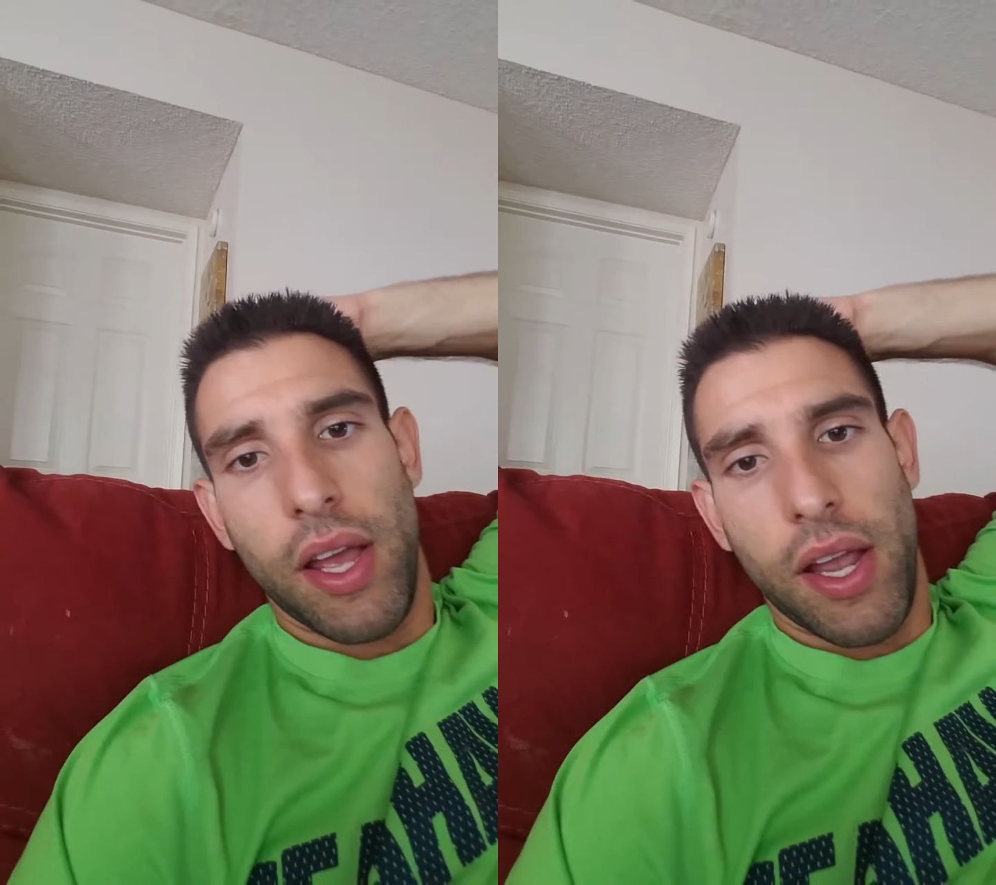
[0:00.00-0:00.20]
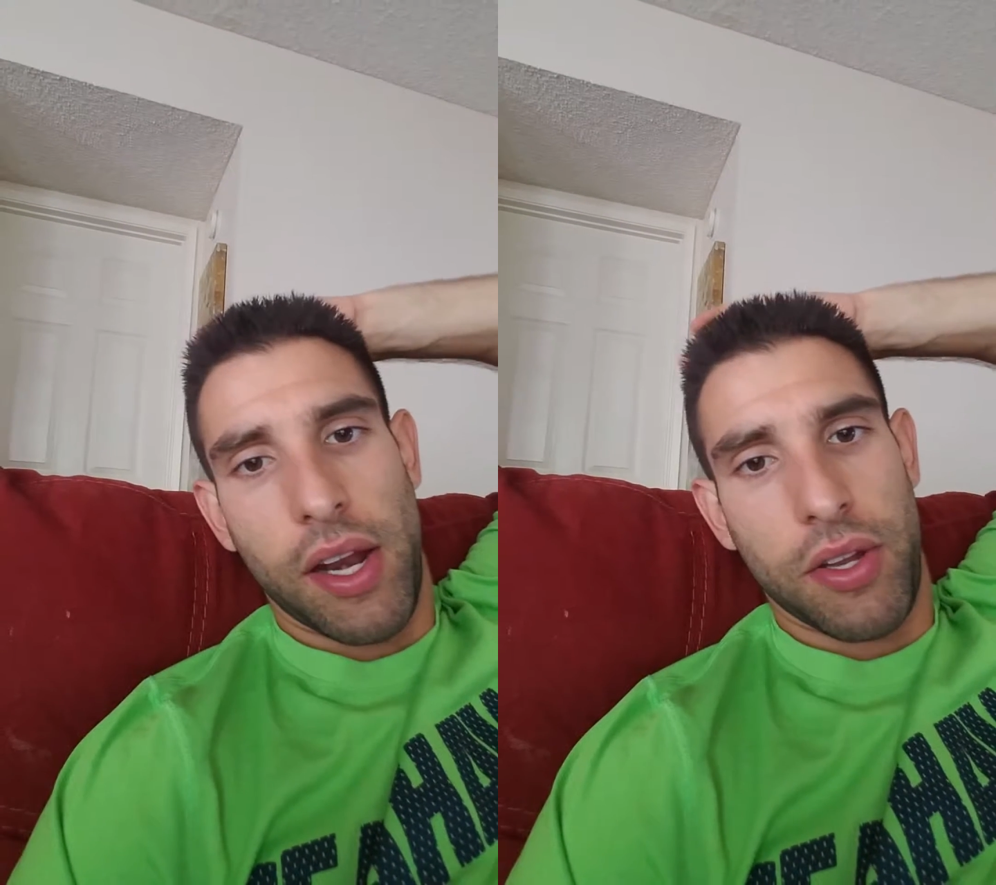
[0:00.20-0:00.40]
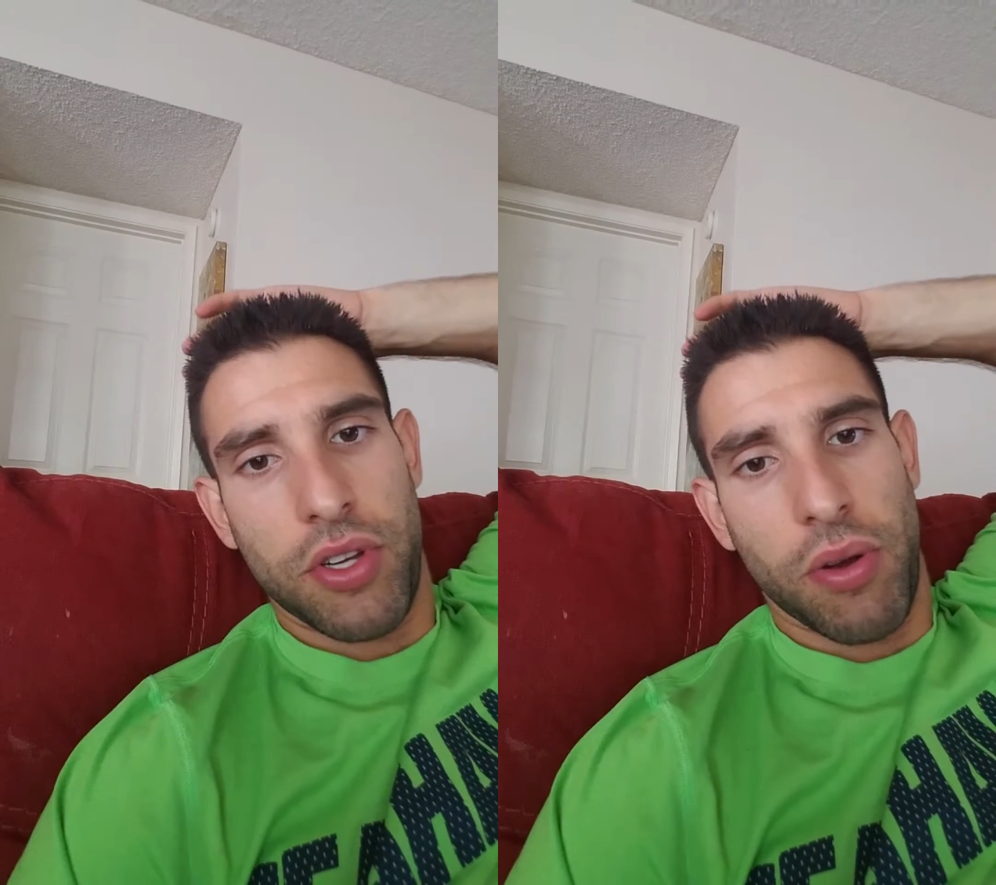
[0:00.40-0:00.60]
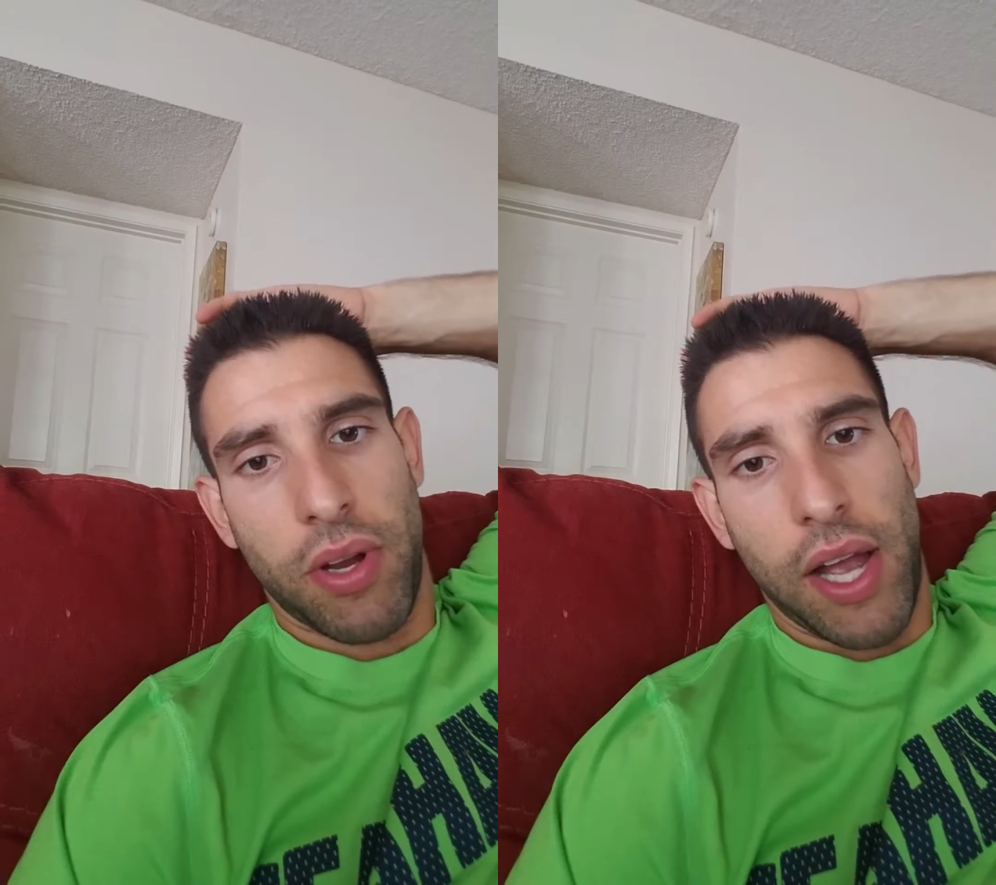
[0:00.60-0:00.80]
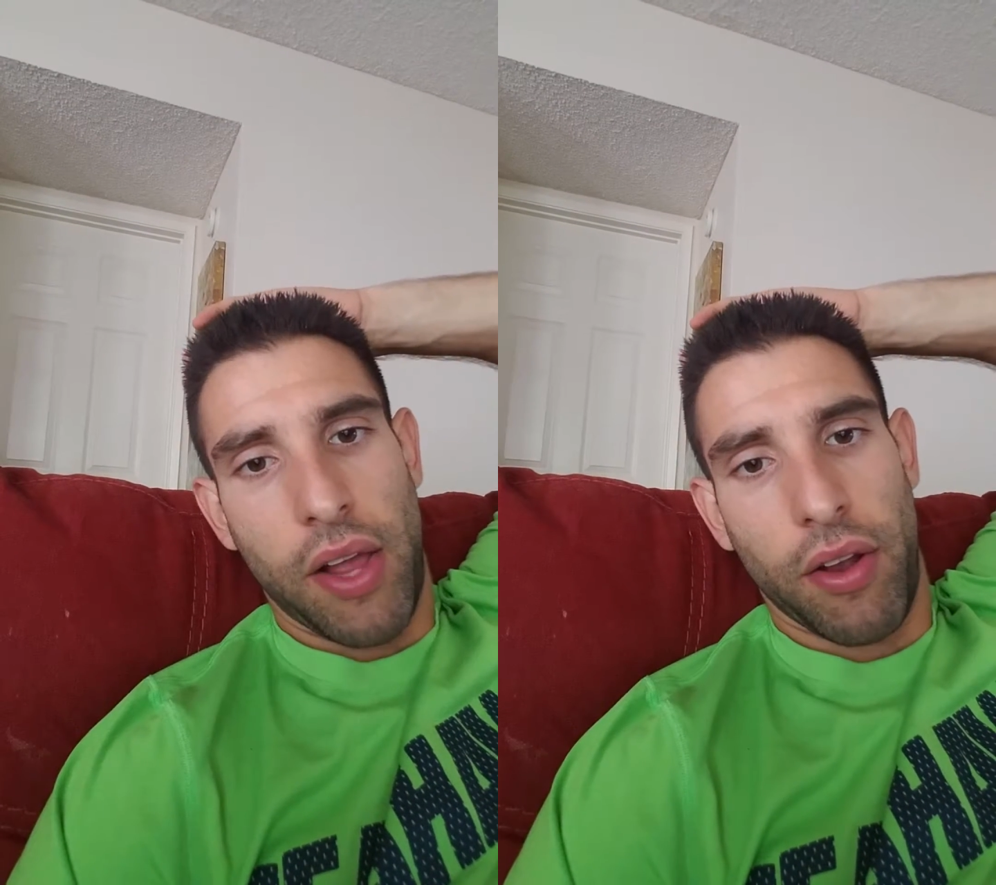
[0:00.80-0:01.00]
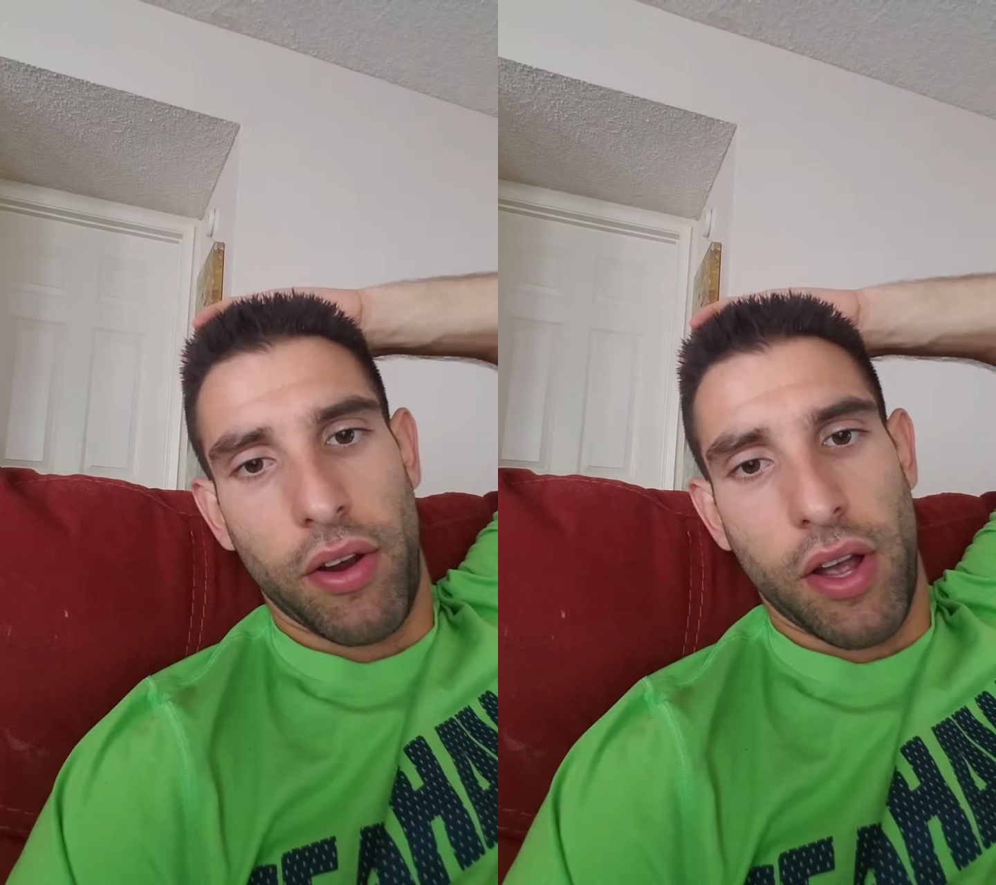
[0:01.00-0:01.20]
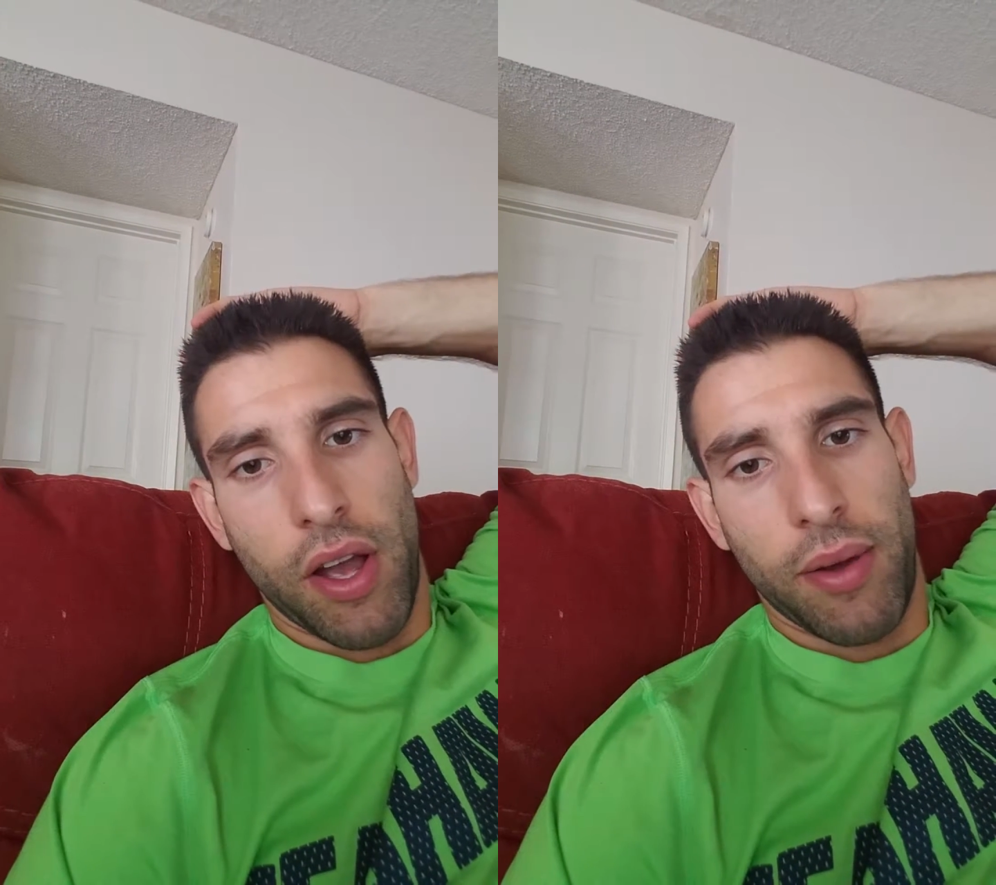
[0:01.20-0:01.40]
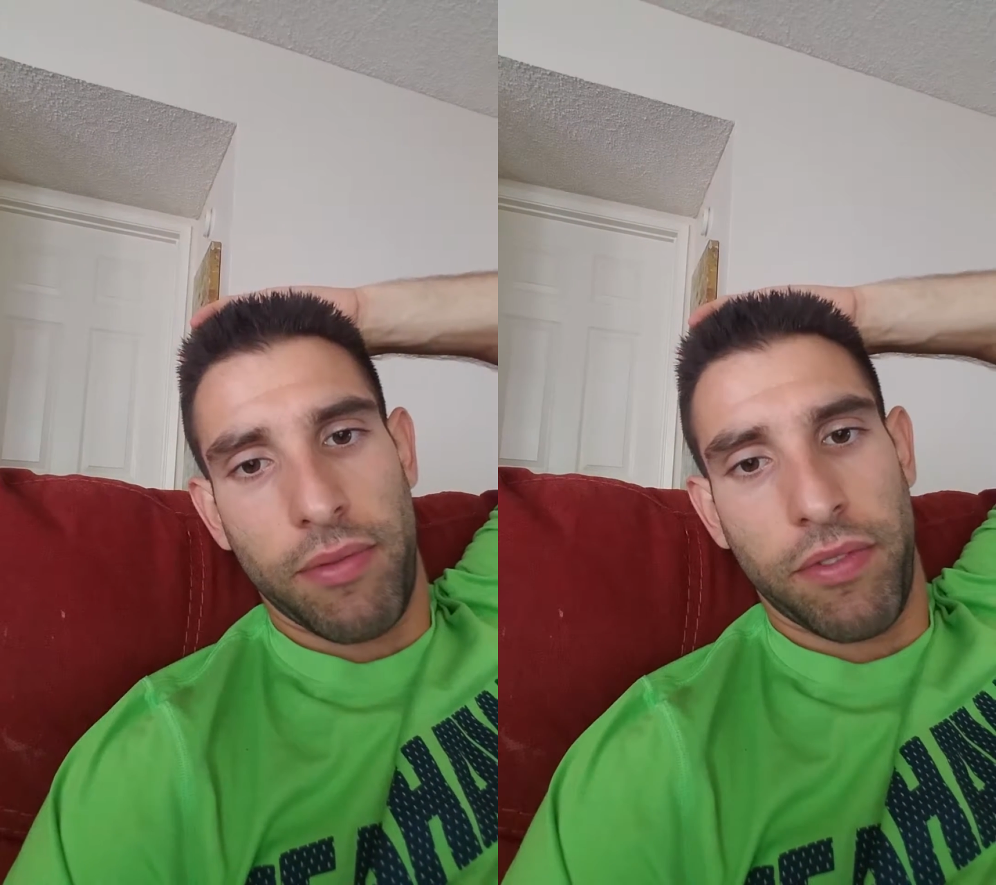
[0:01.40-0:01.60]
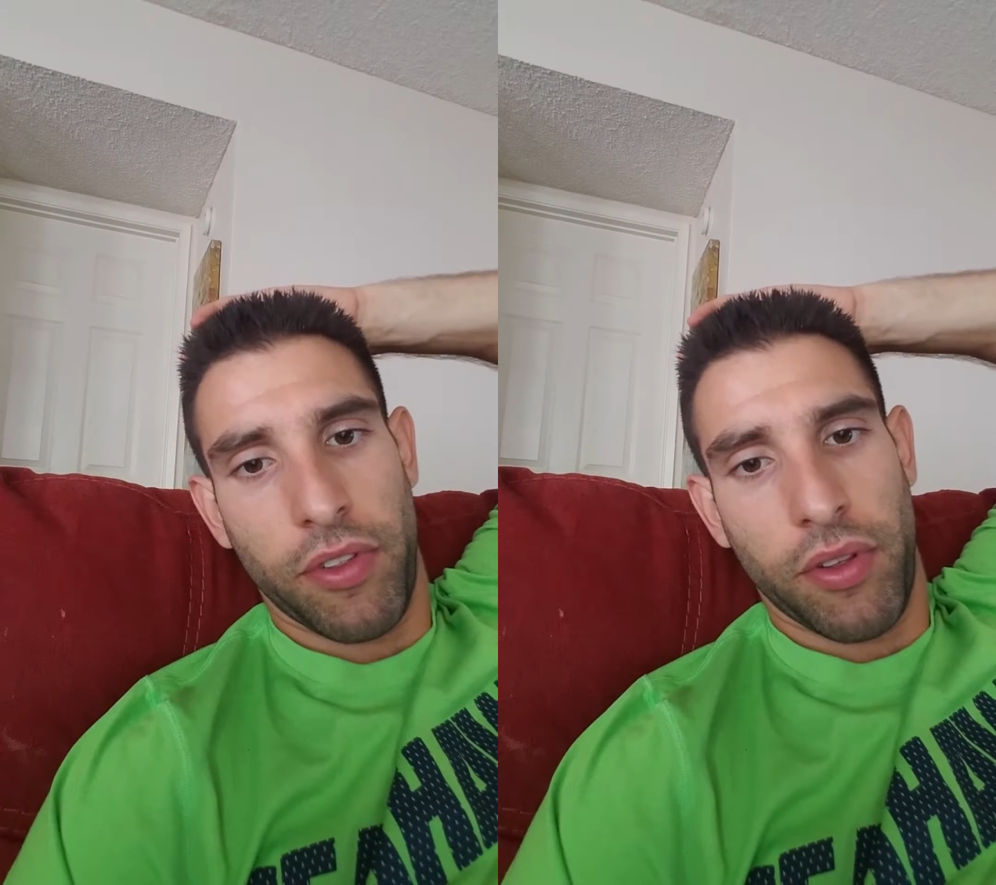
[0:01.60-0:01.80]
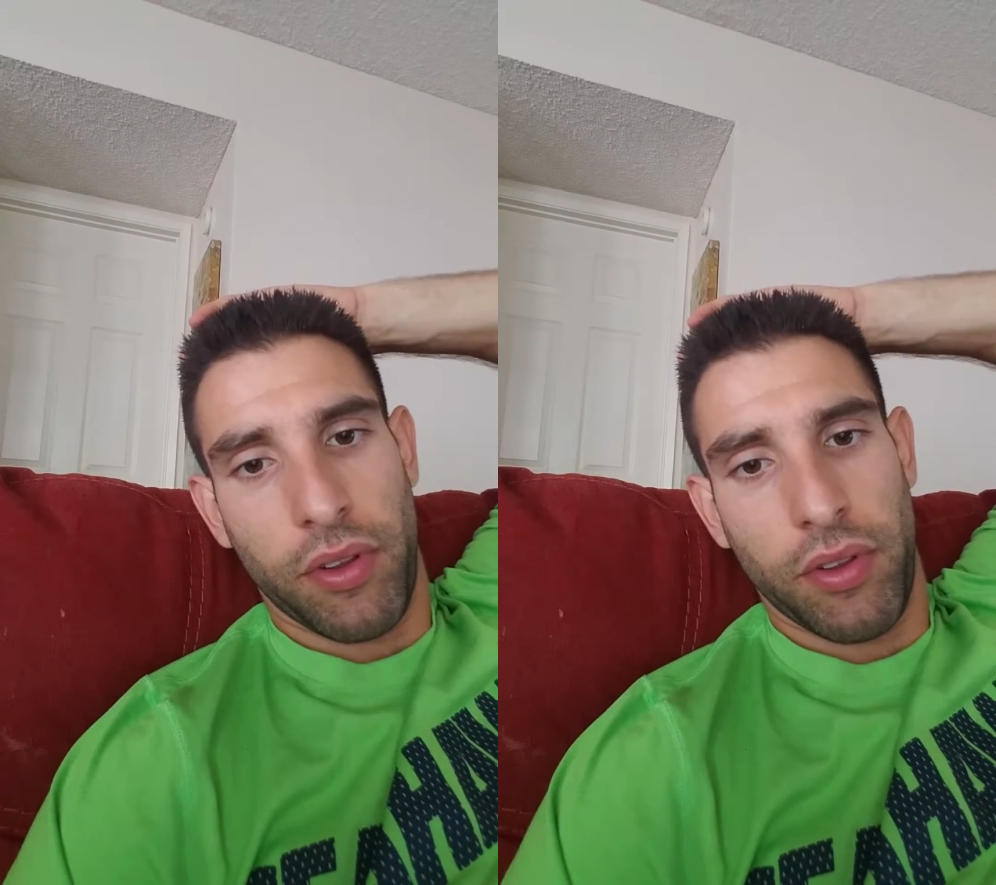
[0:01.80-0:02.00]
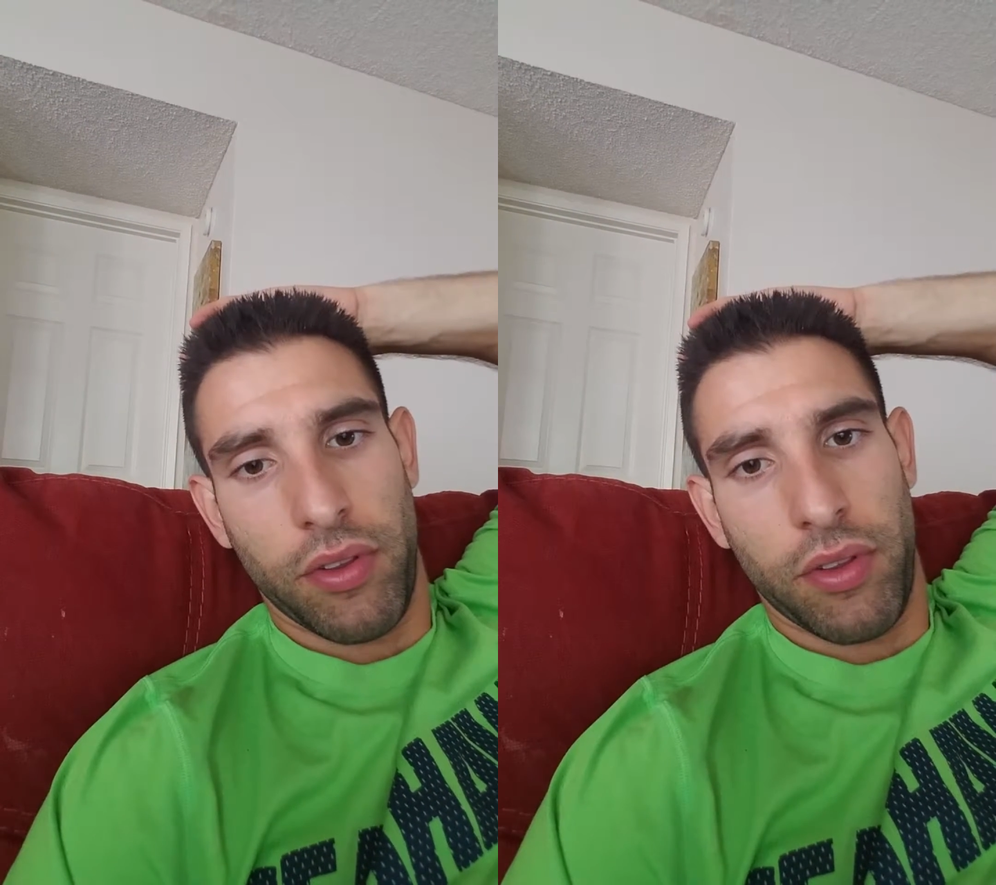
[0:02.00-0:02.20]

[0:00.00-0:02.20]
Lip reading: and a choke collar for the